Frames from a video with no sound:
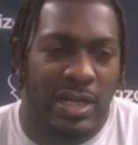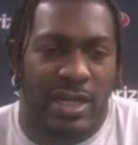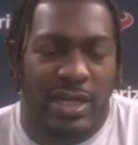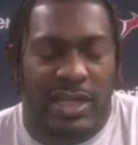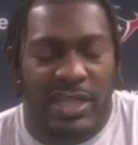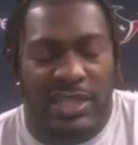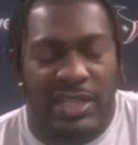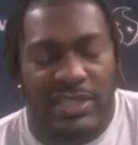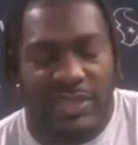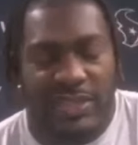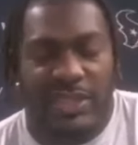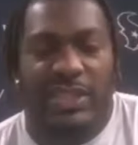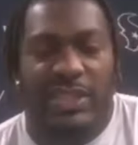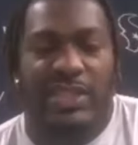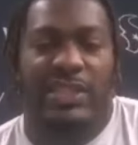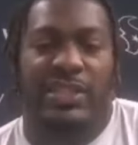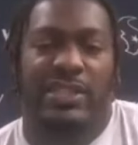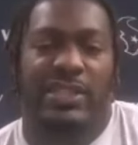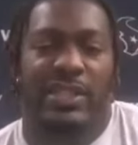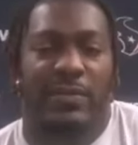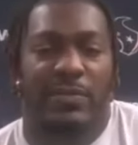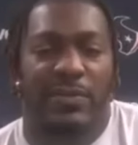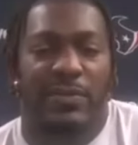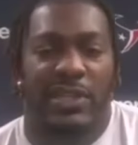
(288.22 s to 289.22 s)
He's
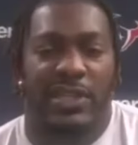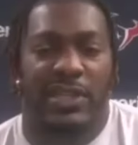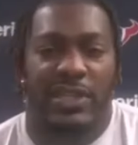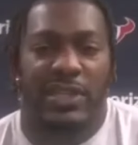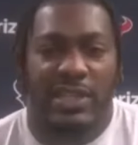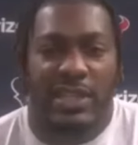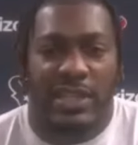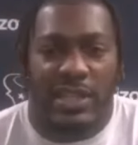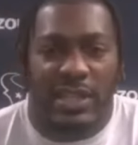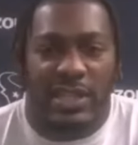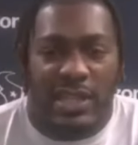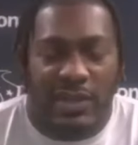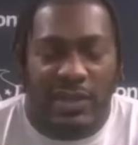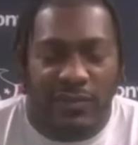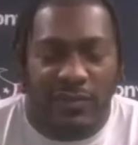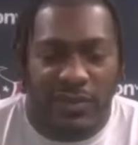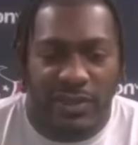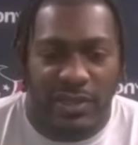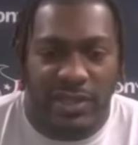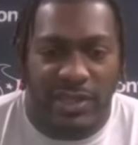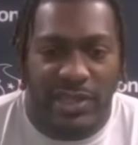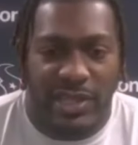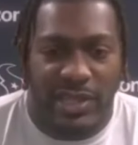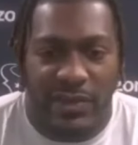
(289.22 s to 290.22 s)
young. I mean,
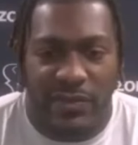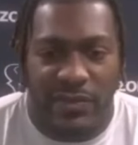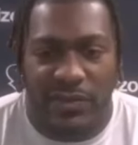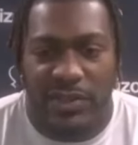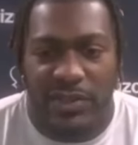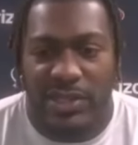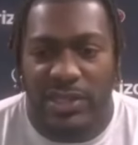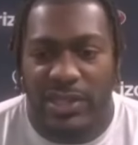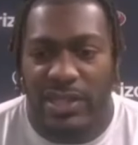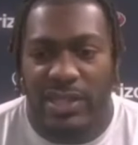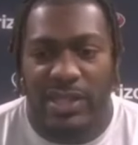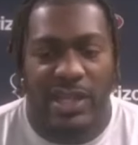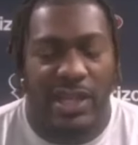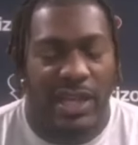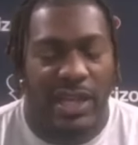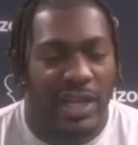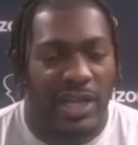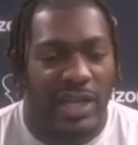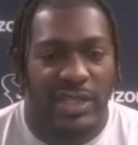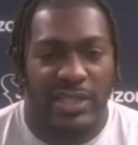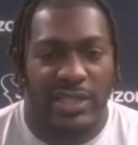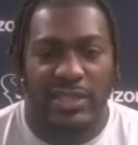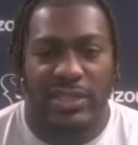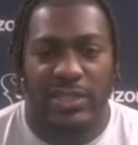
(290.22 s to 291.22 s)
every young
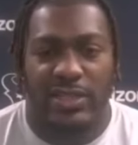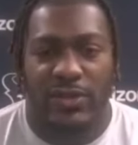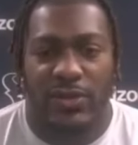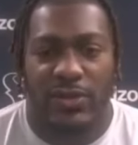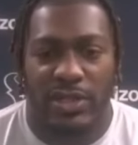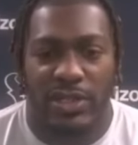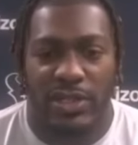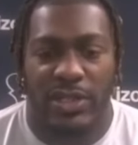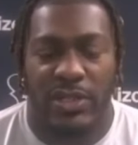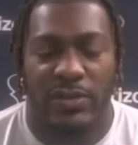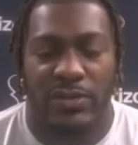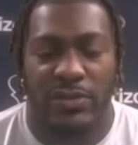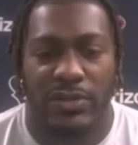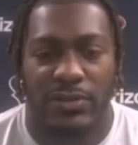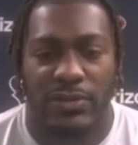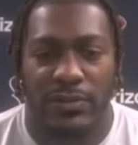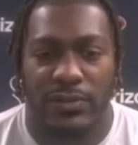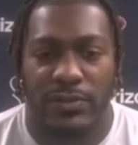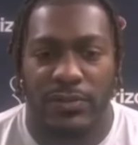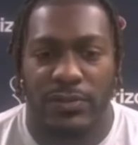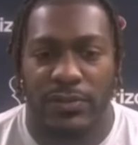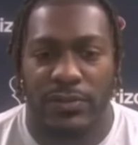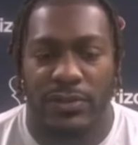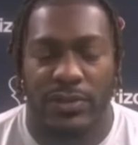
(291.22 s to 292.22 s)
guy going to go
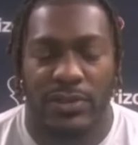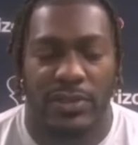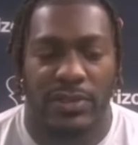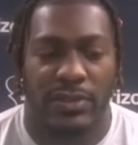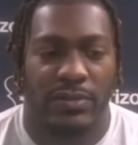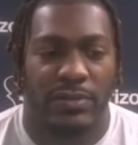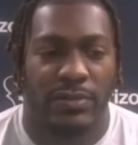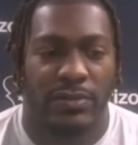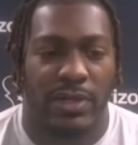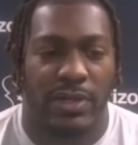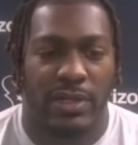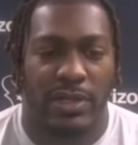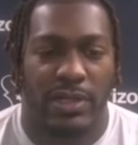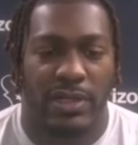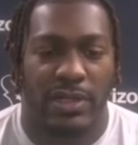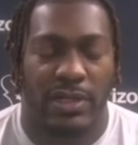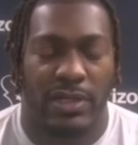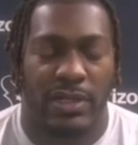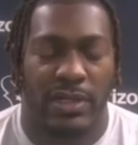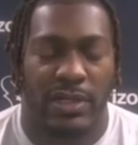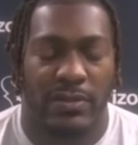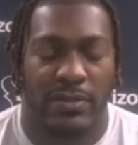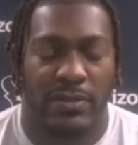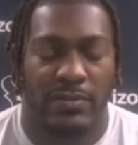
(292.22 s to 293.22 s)
through, you
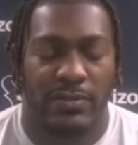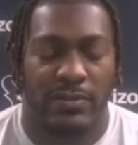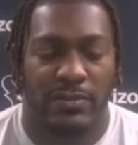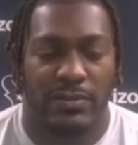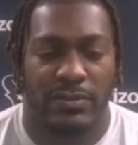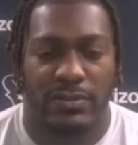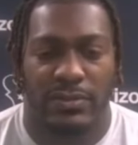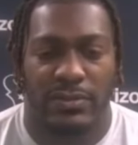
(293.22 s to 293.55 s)
know,